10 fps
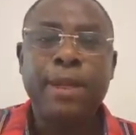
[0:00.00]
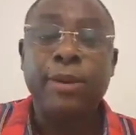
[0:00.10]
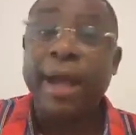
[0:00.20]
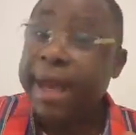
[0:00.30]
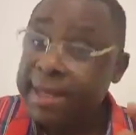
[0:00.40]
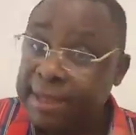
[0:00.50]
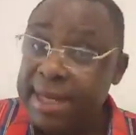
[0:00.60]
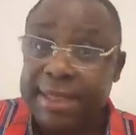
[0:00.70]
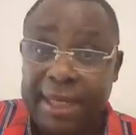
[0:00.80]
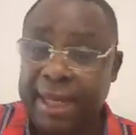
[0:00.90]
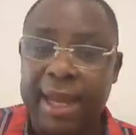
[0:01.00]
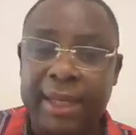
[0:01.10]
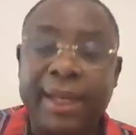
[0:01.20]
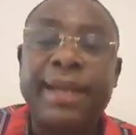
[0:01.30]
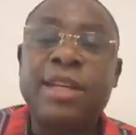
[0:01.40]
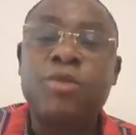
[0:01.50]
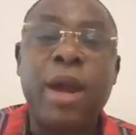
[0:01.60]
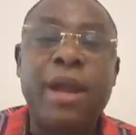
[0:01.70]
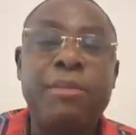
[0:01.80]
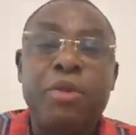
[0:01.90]
I see it clearly. That is
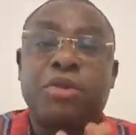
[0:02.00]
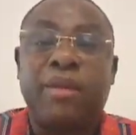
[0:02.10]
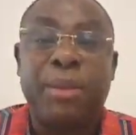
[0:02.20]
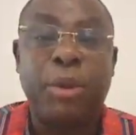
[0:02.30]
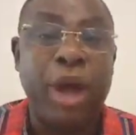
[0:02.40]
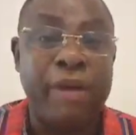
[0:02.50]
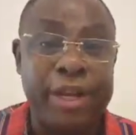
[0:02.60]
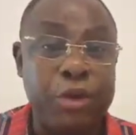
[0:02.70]
why most of them don't have any